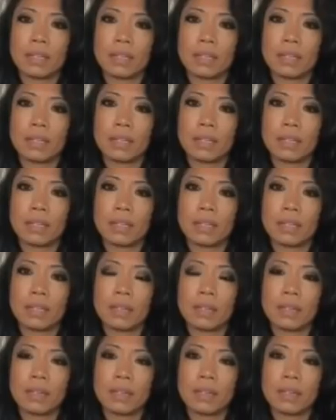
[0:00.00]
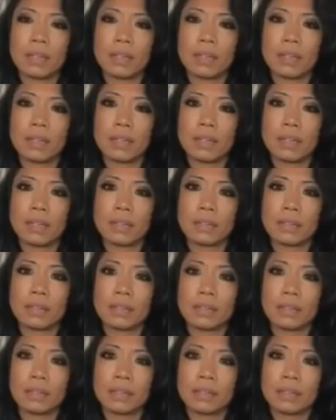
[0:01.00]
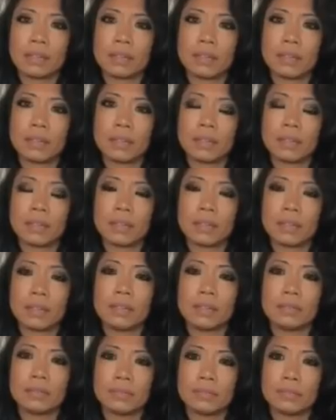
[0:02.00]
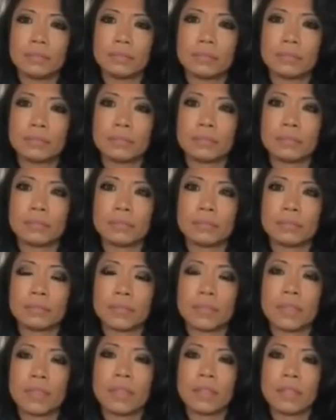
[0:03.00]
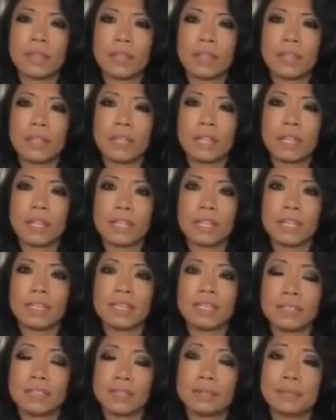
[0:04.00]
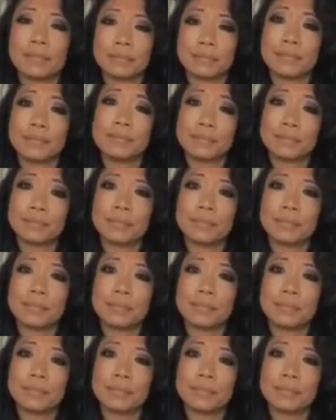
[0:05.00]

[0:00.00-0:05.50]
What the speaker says: (not speaking)